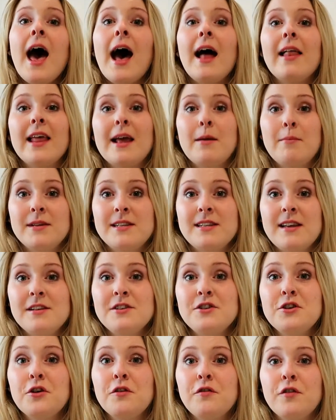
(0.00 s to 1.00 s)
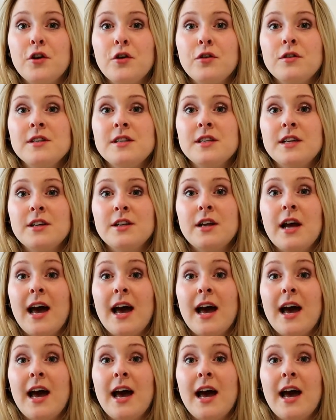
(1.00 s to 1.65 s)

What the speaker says: I let my sister, her fiance,